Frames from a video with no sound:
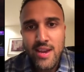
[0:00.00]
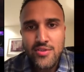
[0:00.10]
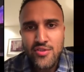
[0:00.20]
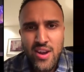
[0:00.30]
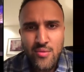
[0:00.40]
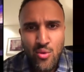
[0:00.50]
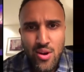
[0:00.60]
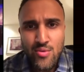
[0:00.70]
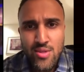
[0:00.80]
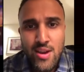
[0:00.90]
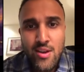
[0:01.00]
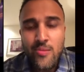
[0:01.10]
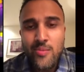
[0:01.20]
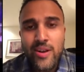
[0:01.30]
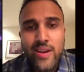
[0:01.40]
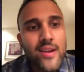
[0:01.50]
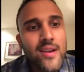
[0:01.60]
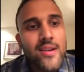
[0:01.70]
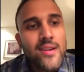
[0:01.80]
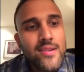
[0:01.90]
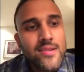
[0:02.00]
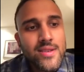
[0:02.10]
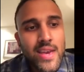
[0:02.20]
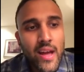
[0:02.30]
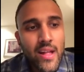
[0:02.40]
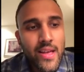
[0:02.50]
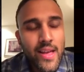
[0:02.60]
and trying to work with their harmonic scale.